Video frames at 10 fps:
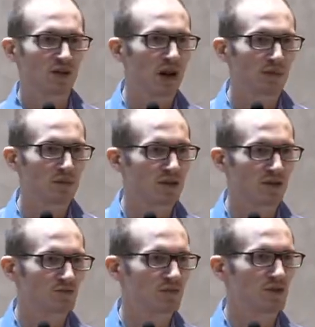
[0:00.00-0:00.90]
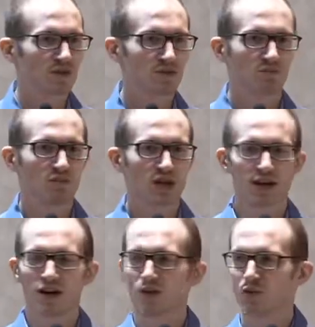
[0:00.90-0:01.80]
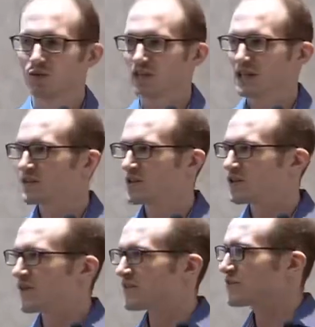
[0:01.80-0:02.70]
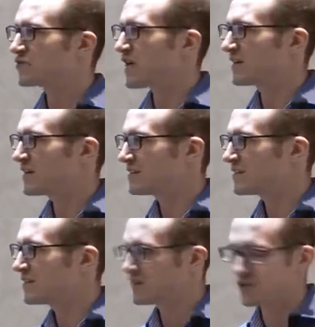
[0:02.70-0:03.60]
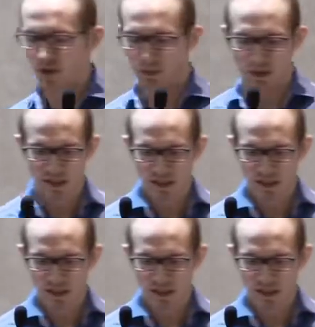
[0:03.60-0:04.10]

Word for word: shop. You know, you could check out who cleans their leather jackets in that shop.